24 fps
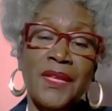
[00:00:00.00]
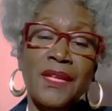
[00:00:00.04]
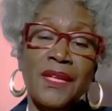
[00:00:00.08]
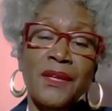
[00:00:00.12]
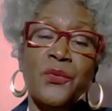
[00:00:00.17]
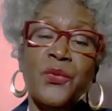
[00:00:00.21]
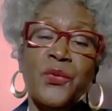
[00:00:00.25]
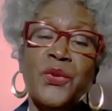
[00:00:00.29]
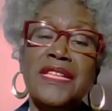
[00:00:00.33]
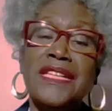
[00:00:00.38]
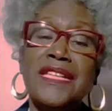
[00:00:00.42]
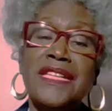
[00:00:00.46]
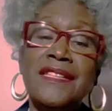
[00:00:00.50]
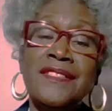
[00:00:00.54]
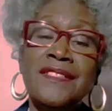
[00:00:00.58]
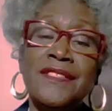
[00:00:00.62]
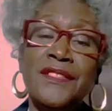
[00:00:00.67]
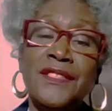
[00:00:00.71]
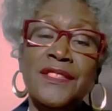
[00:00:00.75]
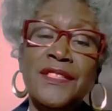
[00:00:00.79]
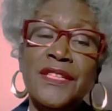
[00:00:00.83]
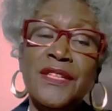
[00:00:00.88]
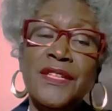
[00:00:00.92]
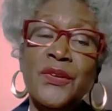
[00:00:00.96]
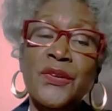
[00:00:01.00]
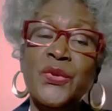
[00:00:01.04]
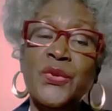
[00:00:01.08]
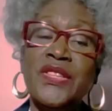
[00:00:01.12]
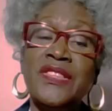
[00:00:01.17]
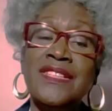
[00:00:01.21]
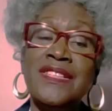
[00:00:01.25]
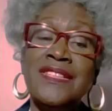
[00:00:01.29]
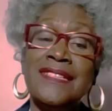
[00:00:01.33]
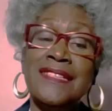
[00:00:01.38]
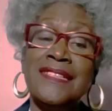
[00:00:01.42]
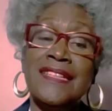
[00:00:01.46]
we need to deal
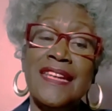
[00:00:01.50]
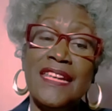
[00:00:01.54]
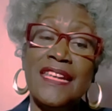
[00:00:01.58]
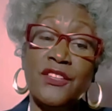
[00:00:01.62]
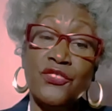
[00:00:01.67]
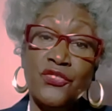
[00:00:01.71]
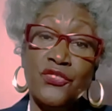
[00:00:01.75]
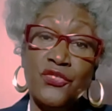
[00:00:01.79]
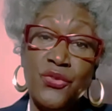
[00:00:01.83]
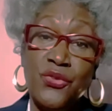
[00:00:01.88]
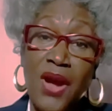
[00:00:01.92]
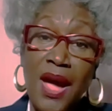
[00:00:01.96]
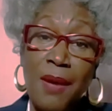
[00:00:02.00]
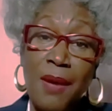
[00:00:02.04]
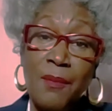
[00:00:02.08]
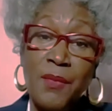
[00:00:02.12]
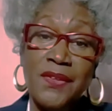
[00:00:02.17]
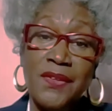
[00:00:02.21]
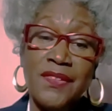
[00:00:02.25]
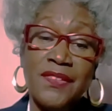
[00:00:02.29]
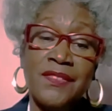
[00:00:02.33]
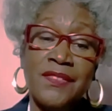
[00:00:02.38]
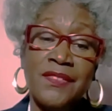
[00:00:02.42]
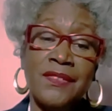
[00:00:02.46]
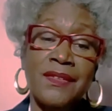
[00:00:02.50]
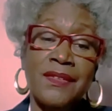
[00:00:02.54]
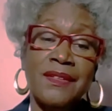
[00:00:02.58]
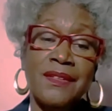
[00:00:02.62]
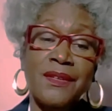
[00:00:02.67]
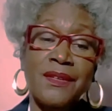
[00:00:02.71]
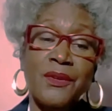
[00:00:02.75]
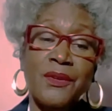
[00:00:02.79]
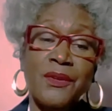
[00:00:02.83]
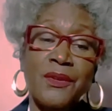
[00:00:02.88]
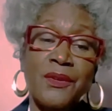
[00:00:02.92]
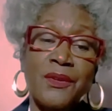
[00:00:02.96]
with today's traumas,
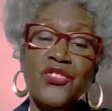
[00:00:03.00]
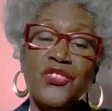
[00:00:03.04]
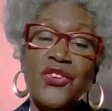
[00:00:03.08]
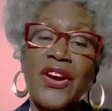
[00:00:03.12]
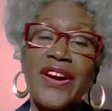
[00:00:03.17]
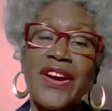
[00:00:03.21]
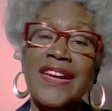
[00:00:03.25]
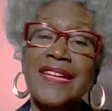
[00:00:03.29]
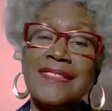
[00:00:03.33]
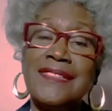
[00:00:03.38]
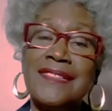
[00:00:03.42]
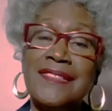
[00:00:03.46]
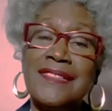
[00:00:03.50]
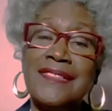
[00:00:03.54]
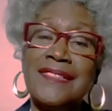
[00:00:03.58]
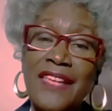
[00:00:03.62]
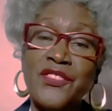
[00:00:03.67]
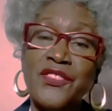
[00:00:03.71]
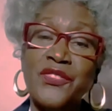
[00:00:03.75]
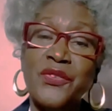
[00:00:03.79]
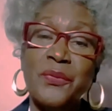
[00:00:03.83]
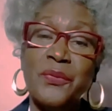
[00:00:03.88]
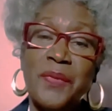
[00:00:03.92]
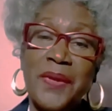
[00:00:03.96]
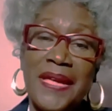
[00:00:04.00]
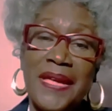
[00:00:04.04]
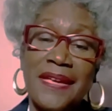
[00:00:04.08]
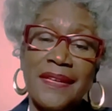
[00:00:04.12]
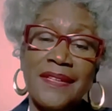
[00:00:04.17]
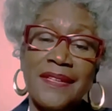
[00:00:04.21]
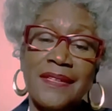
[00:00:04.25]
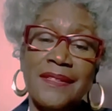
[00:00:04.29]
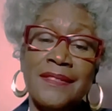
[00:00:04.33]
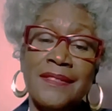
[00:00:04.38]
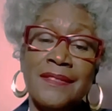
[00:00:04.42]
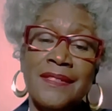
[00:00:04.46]
which are
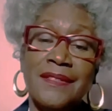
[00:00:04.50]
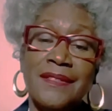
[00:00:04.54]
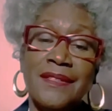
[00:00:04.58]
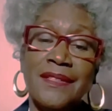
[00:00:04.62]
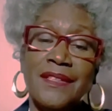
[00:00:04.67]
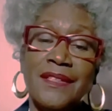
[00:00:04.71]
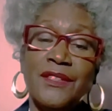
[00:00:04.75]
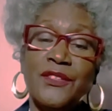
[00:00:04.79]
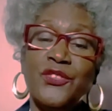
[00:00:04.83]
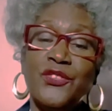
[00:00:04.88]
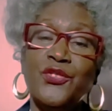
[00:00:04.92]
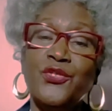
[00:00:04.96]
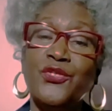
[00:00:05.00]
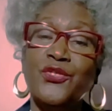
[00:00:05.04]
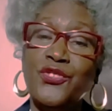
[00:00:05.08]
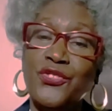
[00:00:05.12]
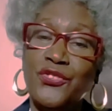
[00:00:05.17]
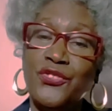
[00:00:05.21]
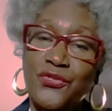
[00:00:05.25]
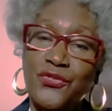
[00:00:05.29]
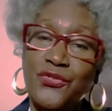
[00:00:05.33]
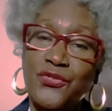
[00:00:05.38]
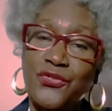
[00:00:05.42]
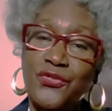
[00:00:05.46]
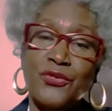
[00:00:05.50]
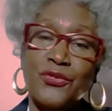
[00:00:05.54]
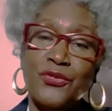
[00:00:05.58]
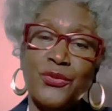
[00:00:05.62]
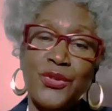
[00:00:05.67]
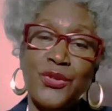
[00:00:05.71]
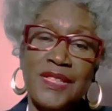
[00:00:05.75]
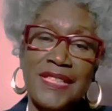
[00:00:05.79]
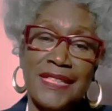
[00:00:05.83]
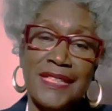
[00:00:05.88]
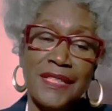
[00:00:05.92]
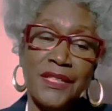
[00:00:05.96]
exacerbated due to
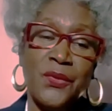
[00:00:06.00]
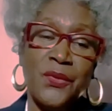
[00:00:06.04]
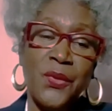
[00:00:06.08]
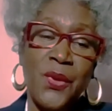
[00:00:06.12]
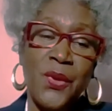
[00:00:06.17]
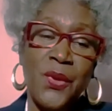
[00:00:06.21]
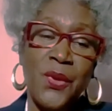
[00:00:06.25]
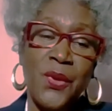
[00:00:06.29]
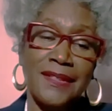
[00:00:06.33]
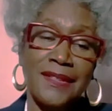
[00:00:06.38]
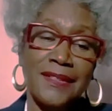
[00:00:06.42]
structural inequality.